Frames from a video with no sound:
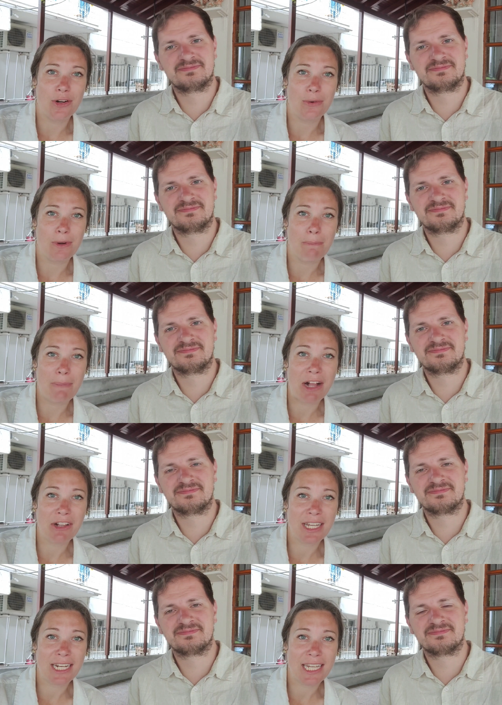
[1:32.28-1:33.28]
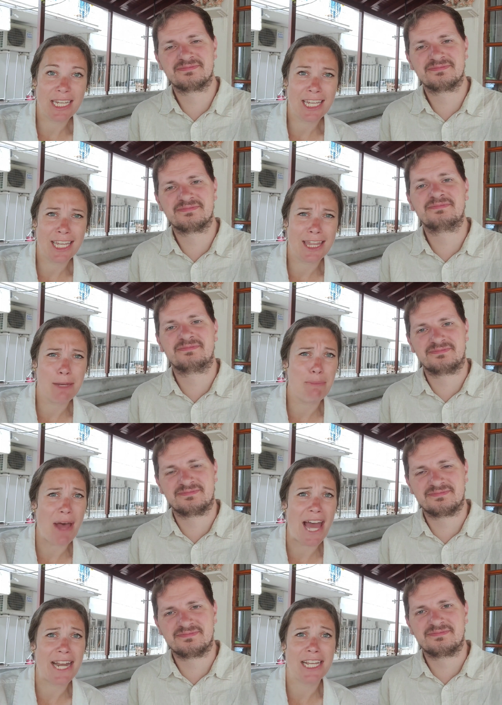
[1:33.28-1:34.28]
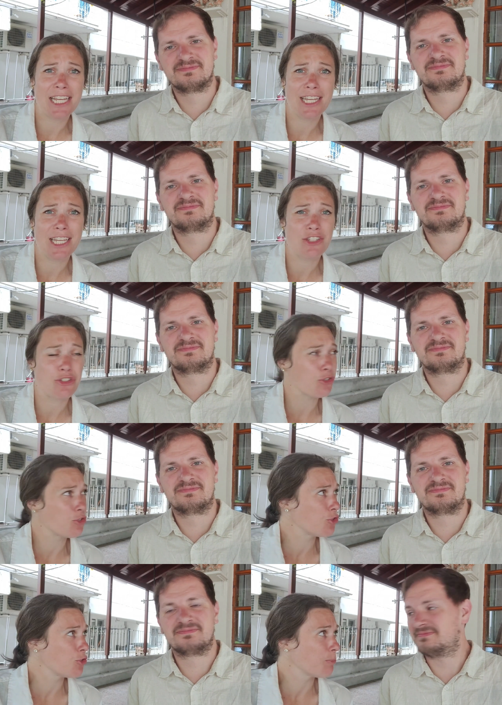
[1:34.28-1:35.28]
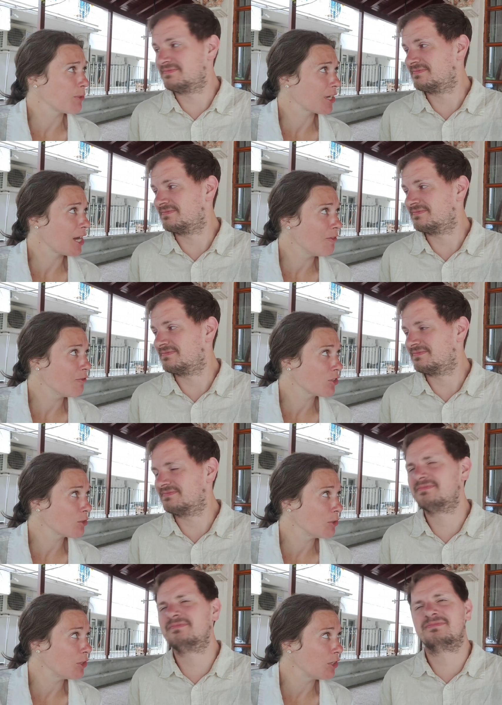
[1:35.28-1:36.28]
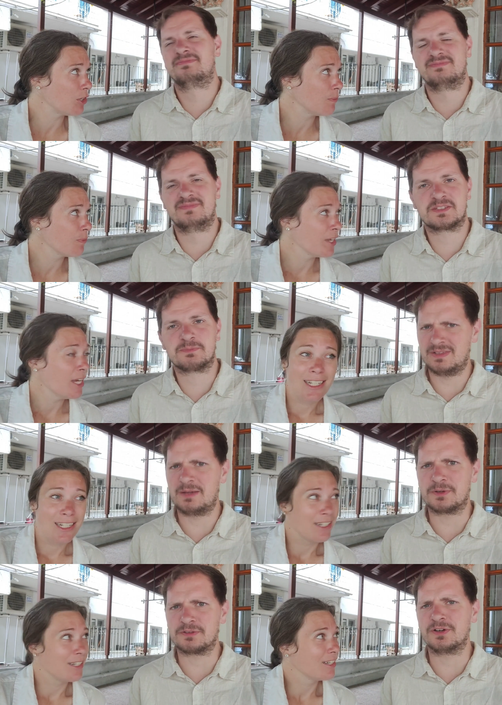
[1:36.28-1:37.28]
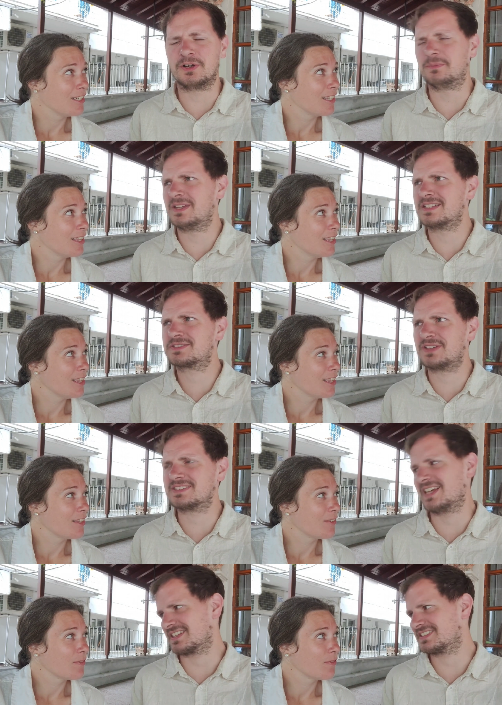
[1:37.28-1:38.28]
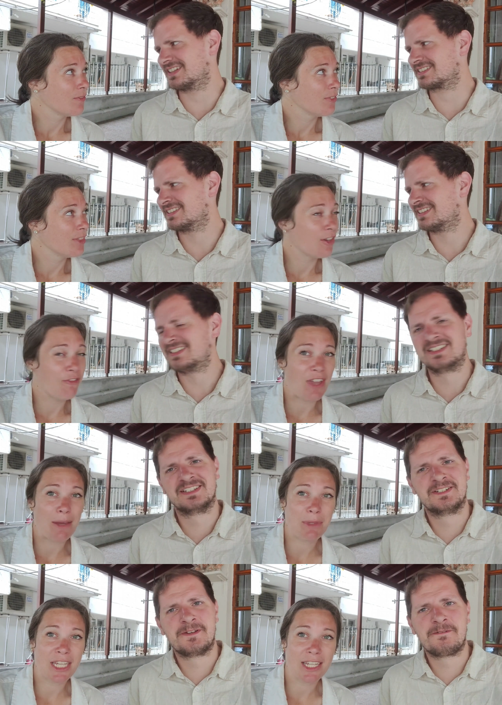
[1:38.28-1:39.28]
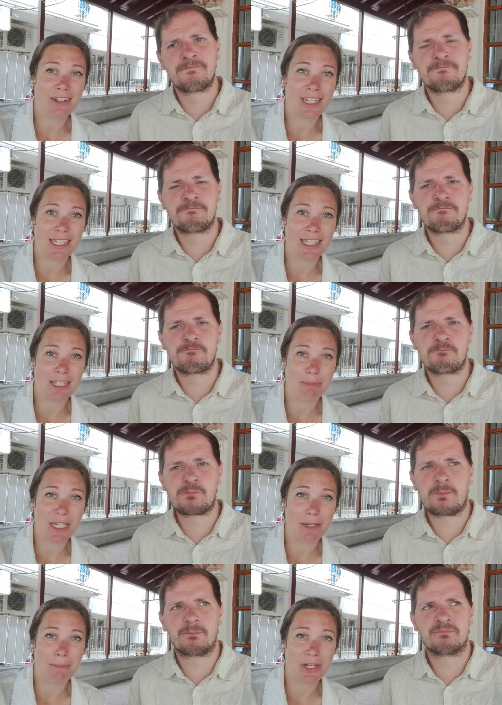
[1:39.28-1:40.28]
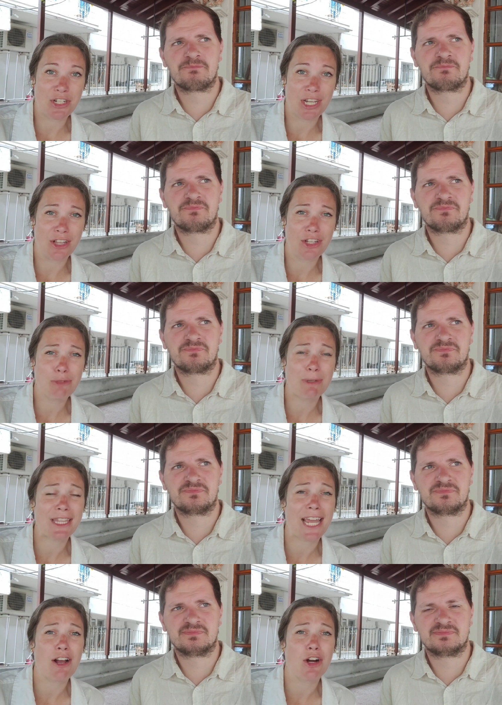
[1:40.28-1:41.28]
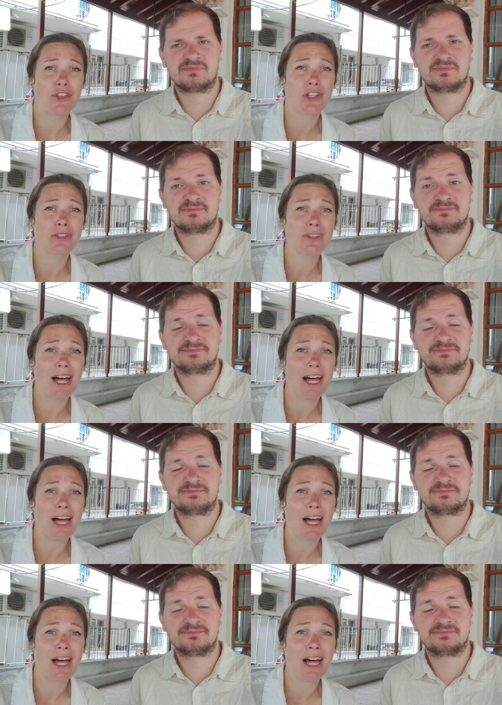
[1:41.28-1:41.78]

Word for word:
Speaker 1: own balcony. The bed is super comfortable.
Speaker 2: Memory fun. It's fantastic.
Speaker 1: The family here doesn't speak much English, but they are the